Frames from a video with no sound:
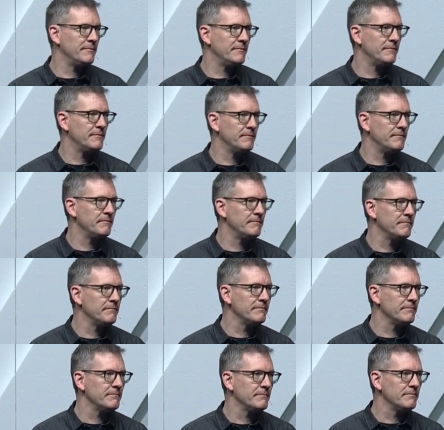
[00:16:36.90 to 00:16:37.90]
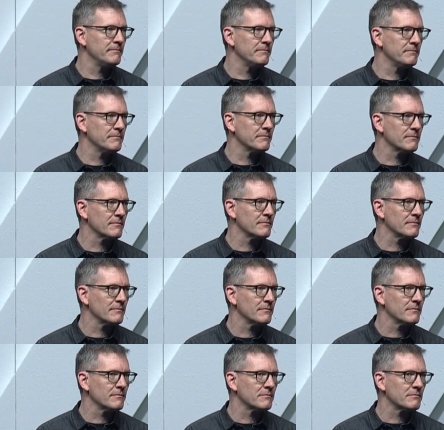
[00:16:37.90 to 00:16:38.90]

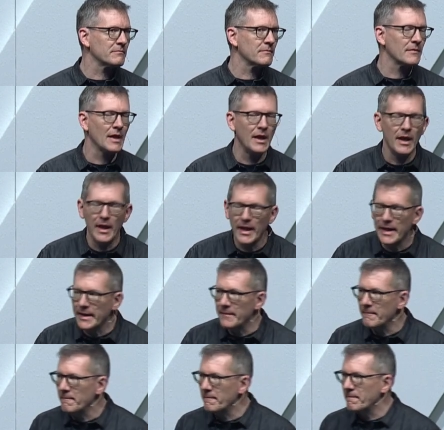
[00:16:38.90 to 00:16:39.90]
(no one is talking)